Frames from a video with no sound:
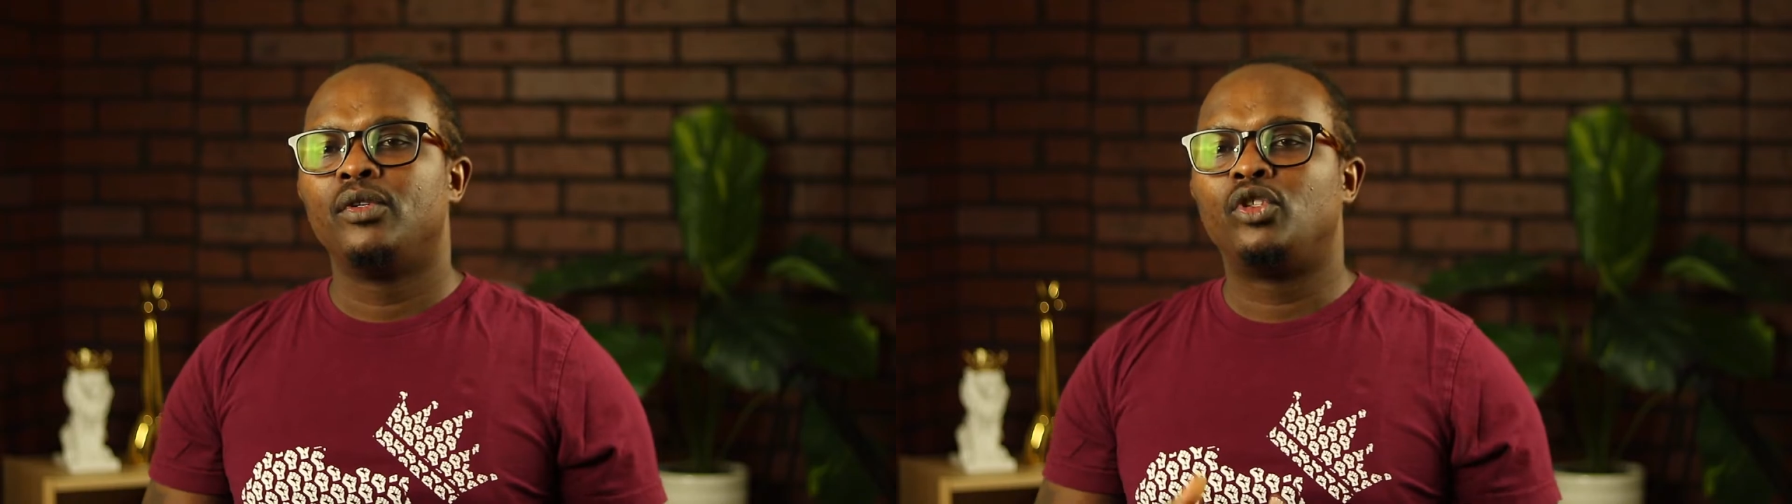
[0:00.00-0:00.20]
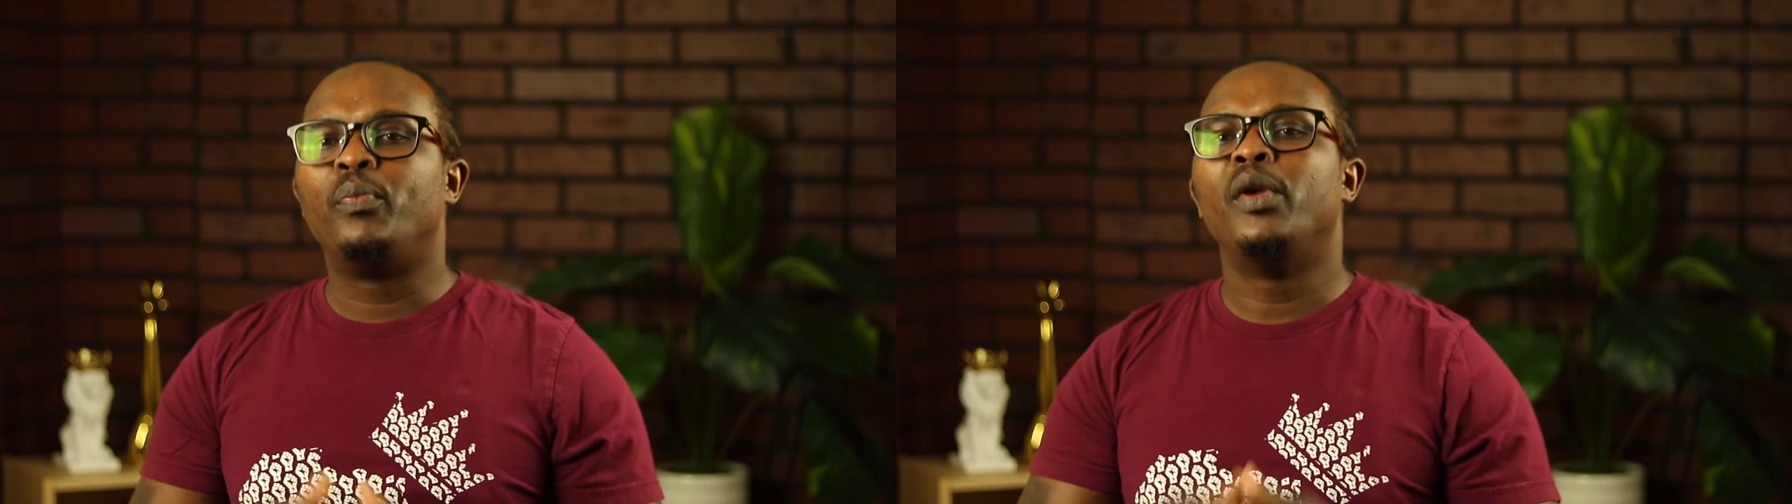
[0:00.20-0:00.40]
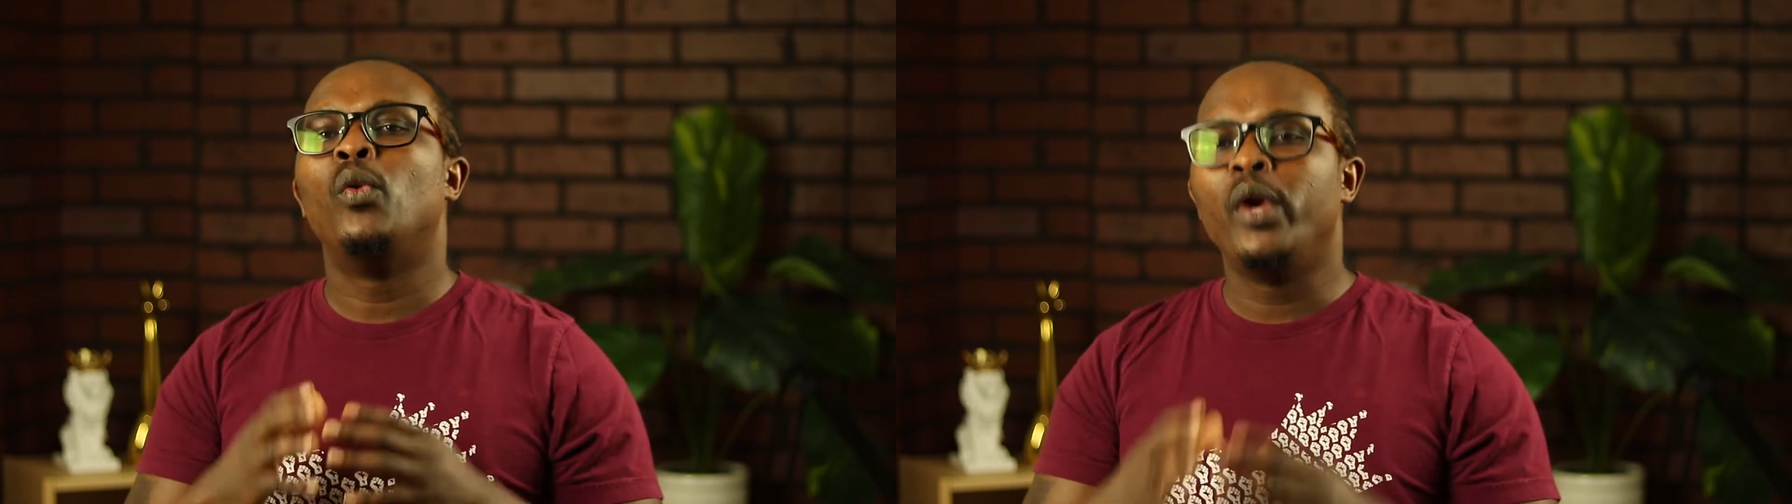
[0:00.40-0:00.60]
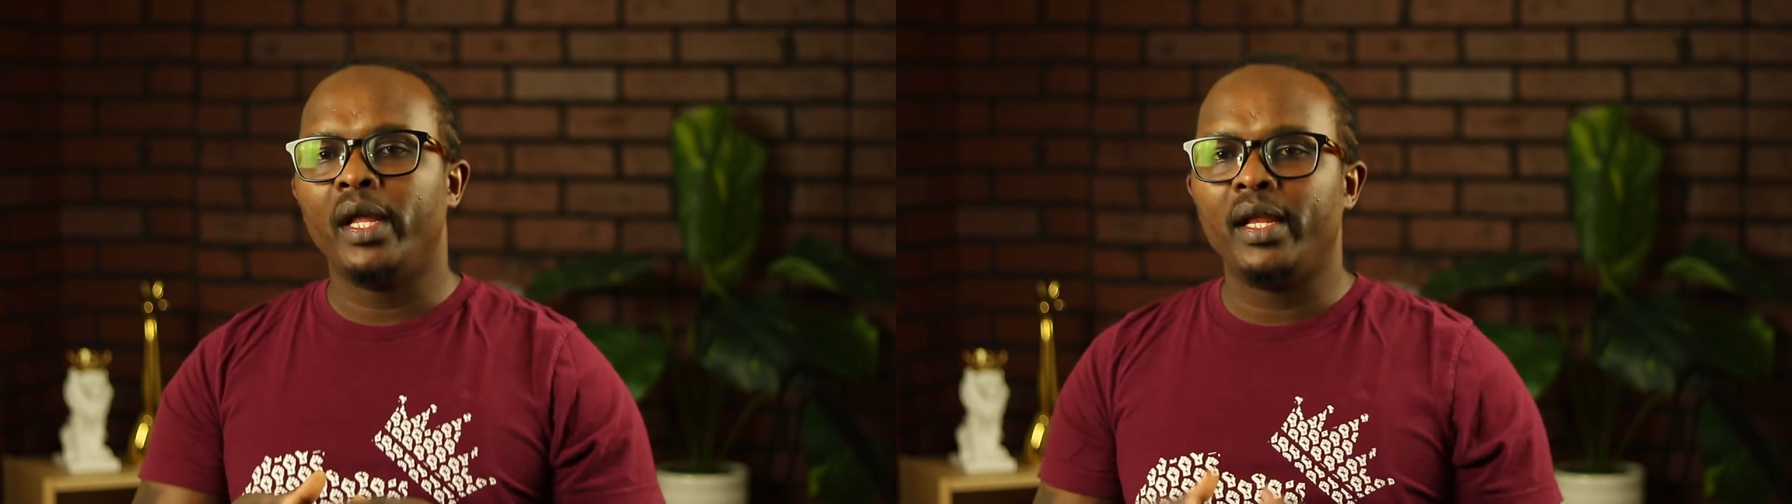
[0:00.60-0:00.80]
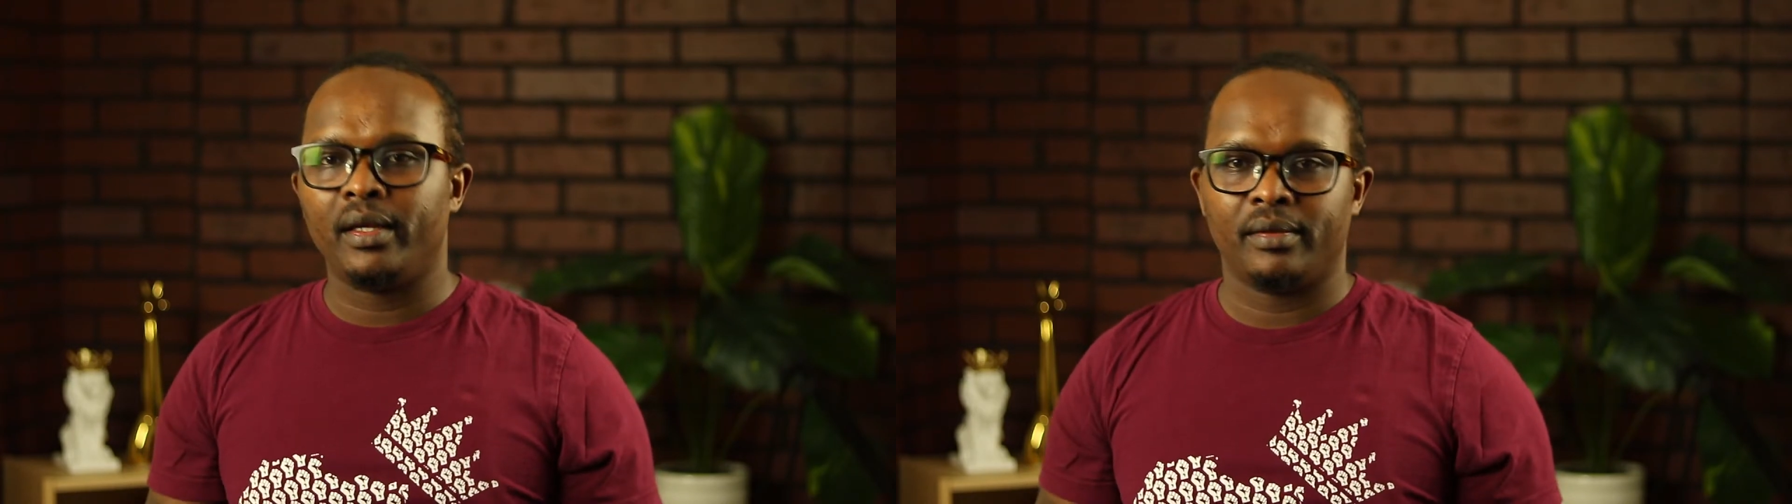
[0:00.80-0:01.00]
to be
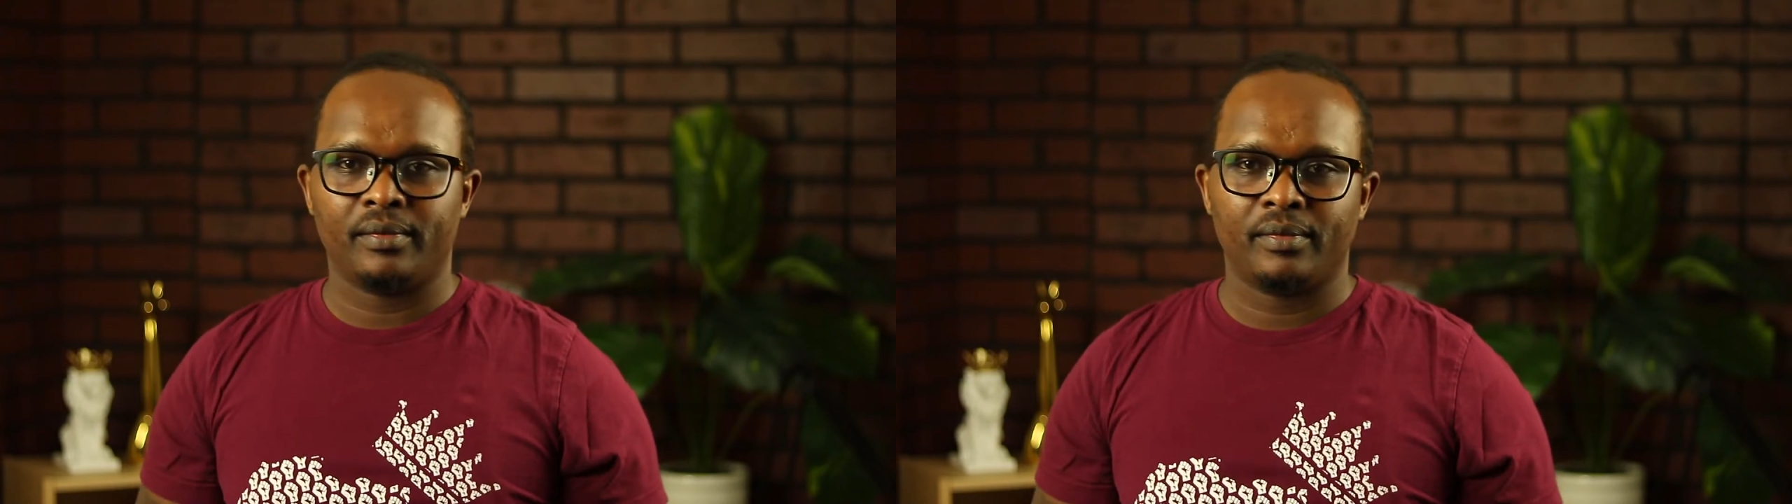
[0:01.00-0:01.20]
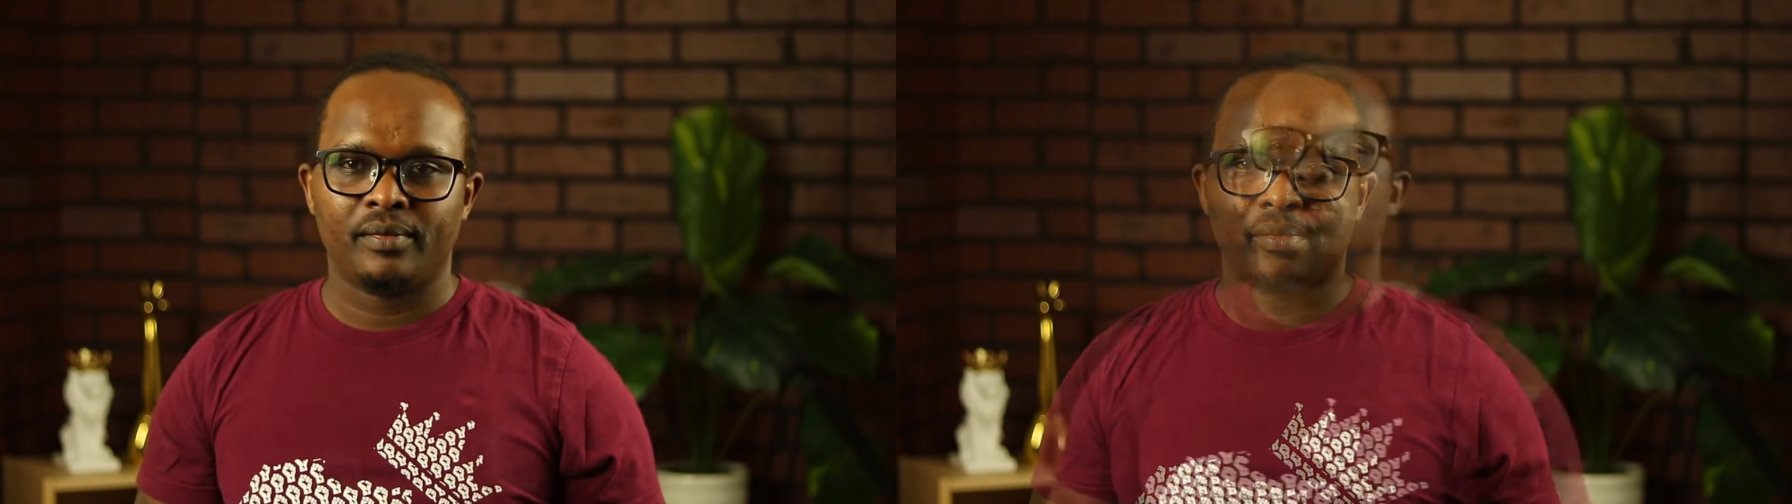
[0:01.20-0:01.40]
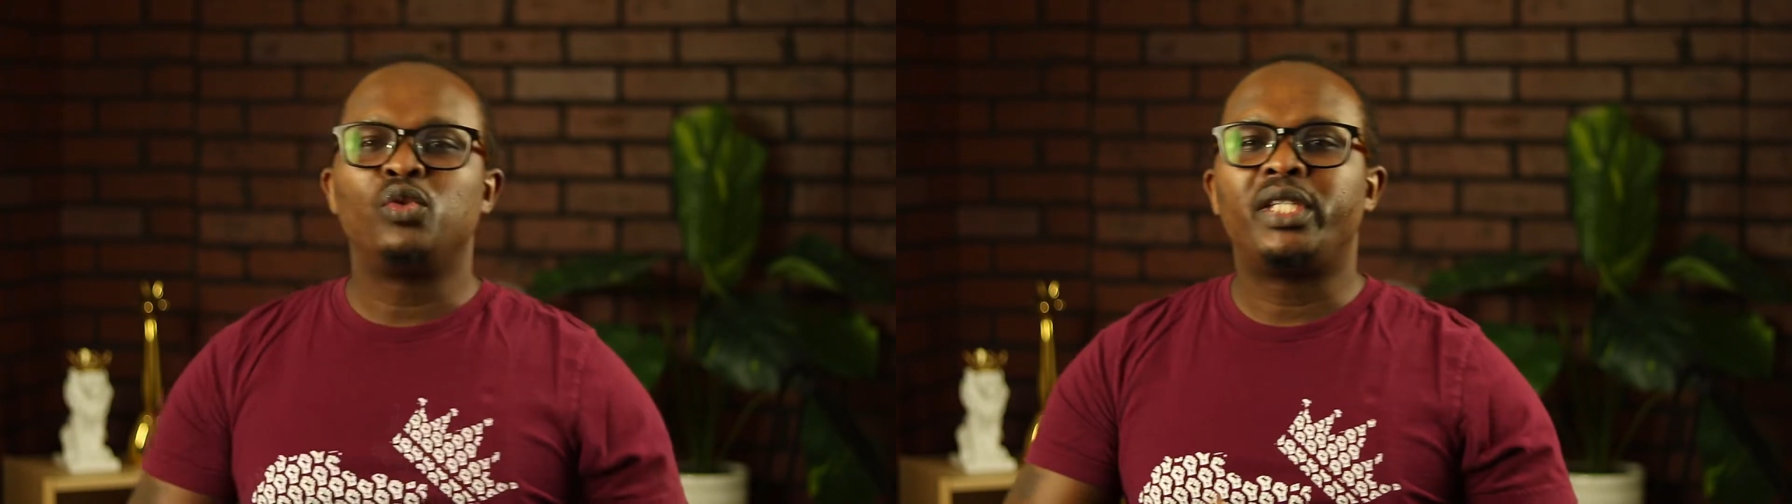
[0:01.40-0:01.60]
willing to